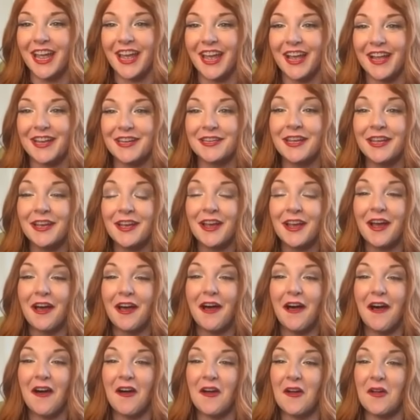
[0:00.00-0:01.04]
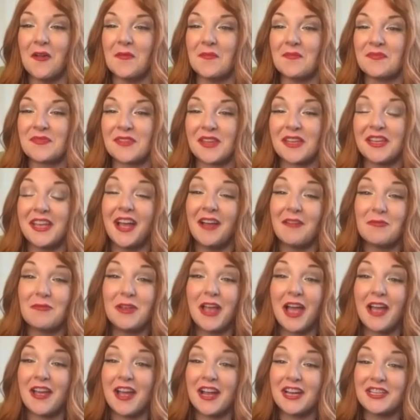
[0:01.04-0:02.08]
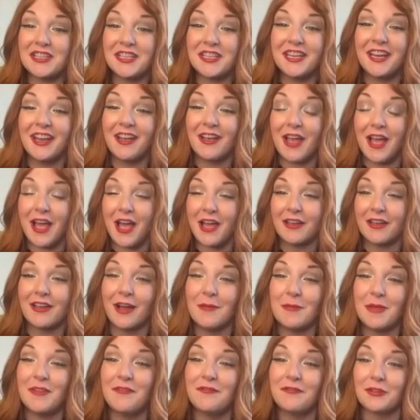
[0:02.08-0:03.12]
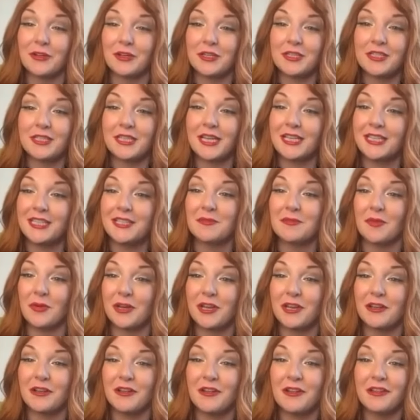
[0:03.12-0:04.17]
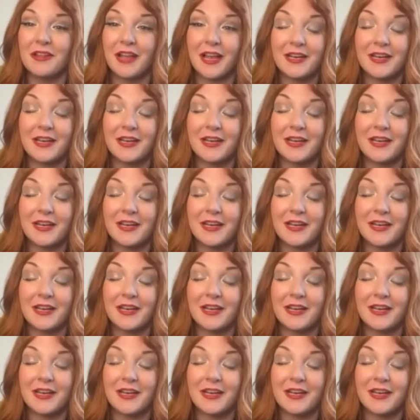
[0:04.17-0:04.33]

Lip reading: And I actually got my first testimonial.